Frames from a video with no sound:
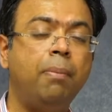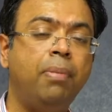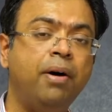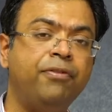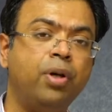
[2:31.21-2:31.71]

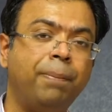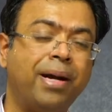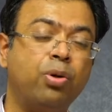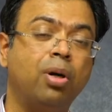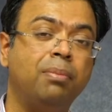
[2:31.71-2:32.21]
above your
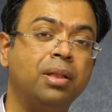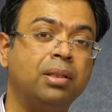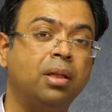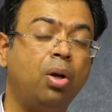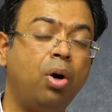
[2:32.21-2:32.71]
pectoral
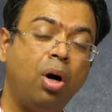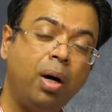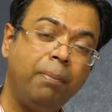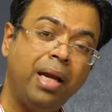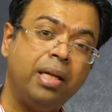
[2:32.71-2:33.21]
muscle
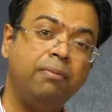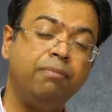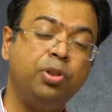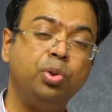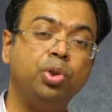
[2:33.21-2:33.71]
or may
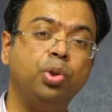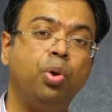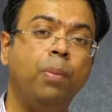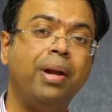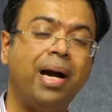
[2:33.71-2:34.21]
choose to
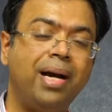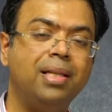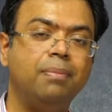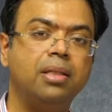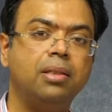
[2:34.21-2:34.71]
go behind
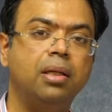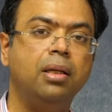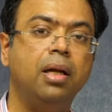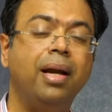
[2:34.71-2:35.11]
the muscle